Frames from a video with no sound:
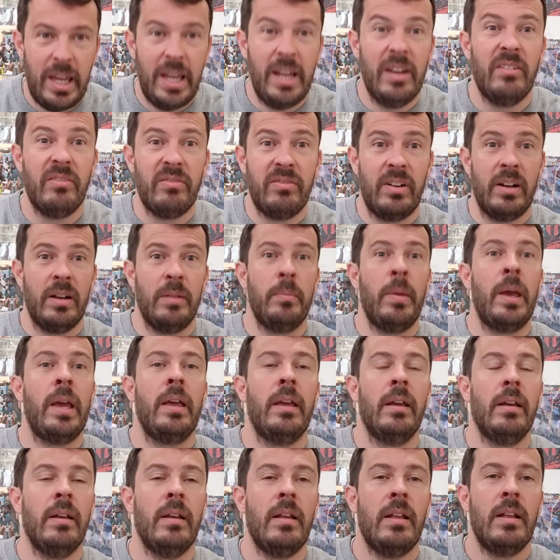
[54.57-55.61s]
here in front of
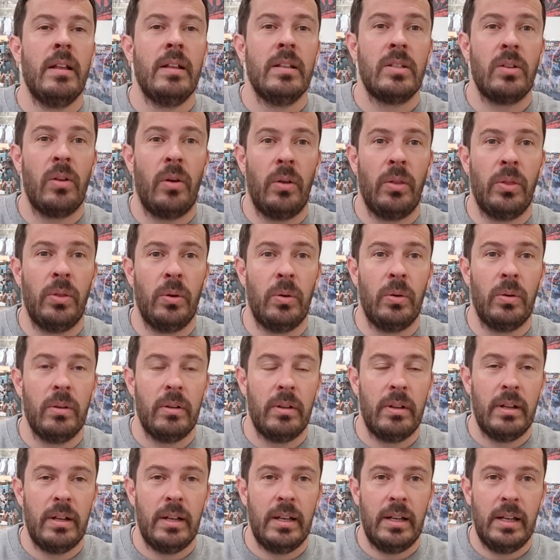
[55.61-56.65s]
me. So I thought,
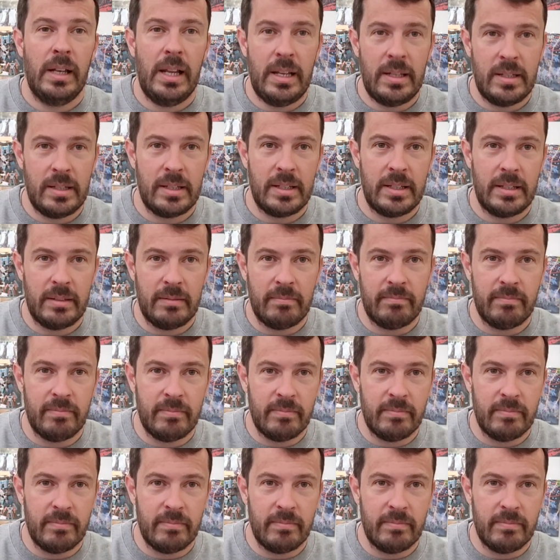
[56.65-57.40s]
let's